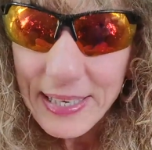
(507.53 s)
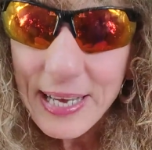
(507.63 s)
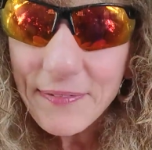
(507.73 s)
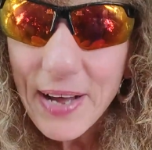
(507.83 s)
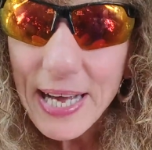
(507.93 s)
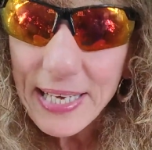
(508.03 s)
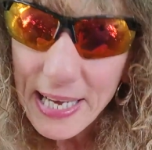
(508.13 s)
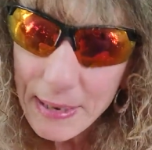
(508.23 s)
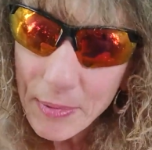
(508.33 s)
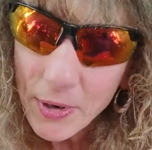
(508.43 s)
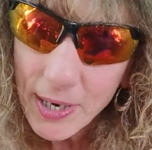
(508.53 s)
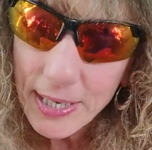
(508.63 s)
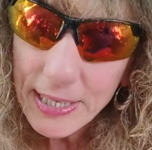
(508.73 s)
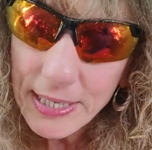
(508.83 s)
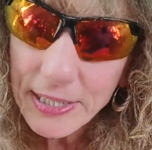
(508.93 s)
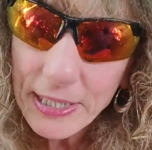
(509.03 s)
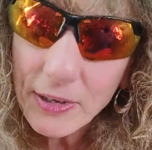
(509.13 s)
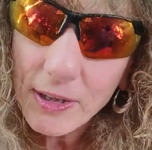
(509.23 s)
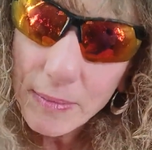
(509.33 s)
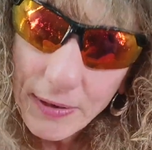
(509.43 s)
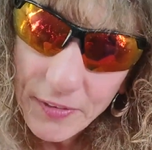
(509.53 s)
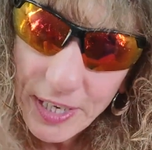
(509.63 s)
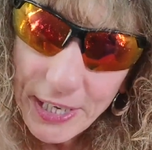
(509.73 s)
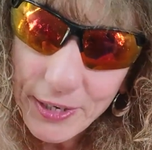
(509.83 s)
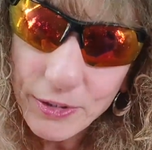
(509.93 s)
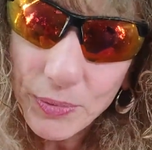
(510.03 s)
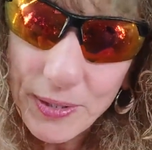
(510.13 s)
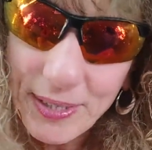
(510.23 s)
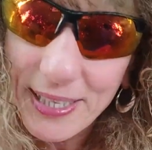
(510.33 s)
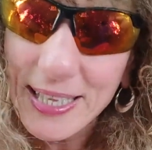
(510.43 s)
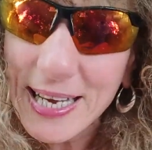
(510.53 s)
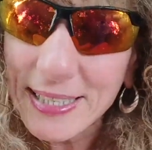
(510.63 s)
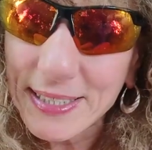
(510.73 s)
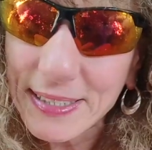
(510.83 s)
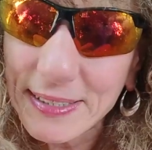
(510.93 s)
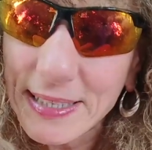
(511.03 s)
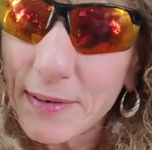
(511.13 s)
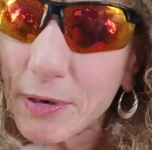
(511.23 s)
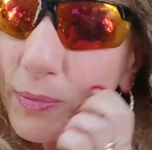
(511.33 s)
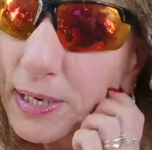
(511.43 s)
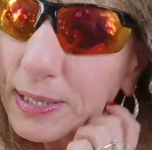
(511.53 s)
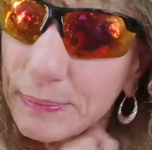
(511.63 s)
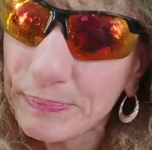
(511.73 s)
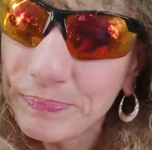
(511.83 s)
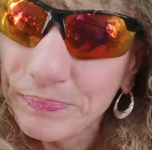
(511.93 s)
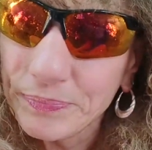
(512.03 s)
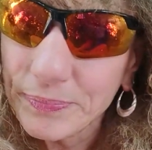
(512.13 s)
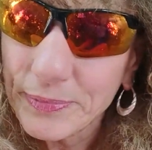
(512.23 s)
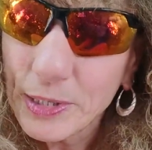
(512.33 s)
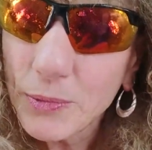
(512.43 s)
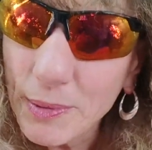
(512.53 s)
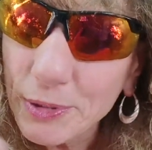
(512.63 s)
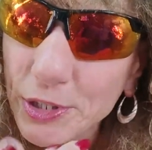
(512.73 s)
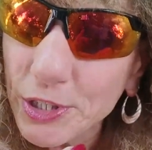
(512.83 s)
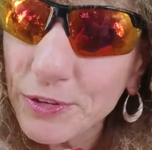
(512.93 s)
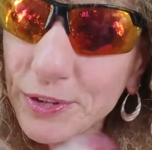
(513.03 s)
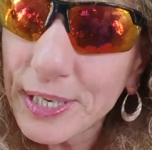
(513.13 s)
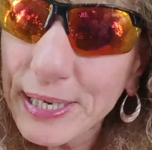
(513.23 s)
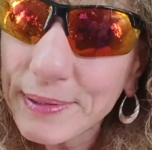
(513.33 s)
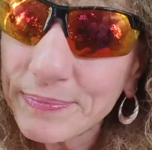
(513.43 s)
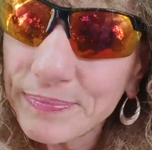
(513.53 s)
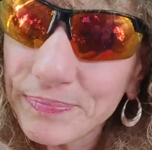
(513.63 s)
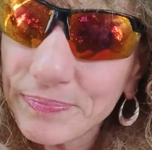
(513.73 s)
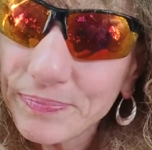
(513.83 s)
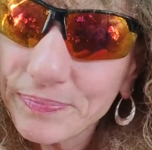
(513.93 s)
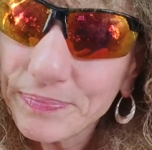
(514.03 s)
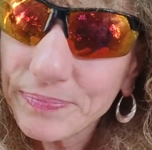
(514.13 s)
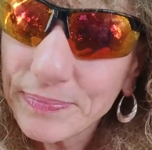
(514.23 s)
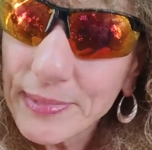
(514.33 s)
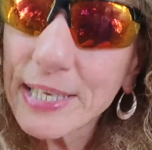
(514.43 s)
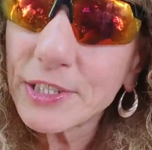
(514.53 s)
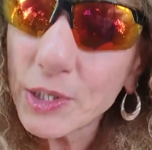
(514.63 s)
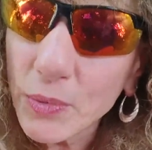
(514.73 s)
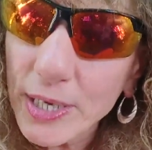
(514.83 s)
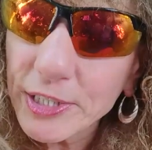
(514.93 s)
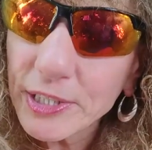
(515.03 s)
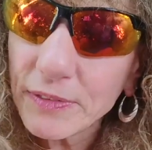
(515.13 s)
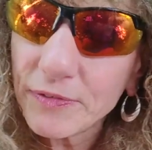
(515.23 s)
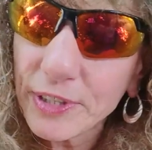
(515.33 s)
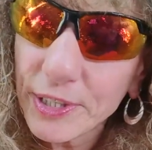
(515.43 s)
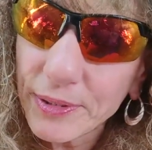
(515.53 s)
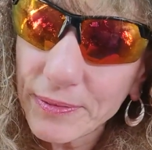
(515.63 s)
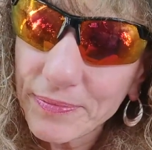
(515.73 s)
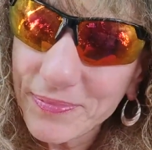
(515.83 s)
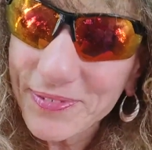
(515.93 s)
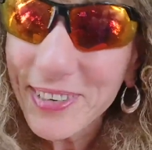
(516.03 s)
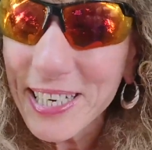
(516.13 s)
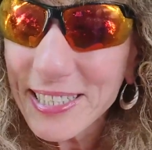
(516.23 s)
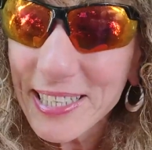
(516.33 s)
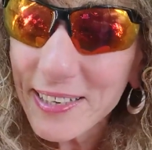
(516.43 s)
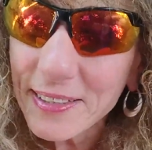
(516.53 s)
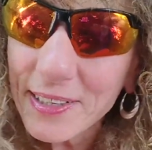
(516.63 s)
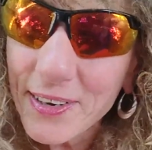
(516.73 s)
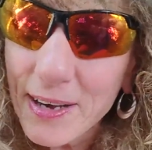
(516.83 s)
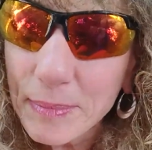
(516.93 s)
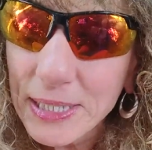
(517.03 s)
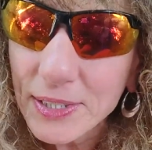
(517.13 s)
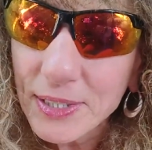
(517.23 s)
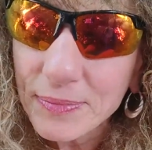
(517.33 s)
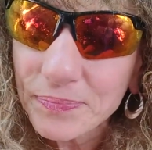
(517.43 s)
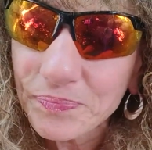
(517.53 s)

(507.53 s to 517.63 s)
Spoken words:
if I came on and did all my videos wearing glasses, every one of them, what would you think? That's a question for you. Write it down in the comments.